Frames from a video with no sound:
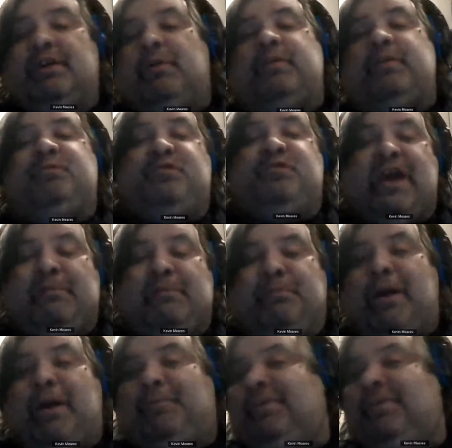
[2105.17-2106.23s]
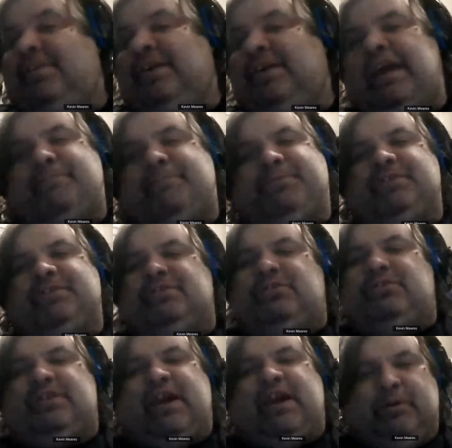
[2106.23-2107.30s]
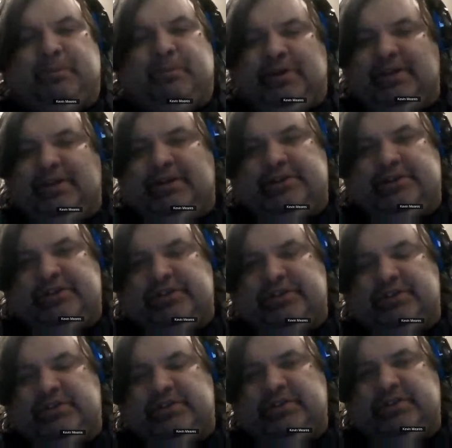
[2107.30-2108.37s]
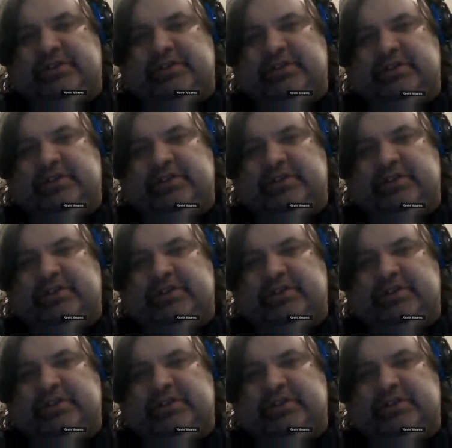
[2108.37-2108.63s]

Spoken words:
They weren't fed properly. They kept in terrible conditions.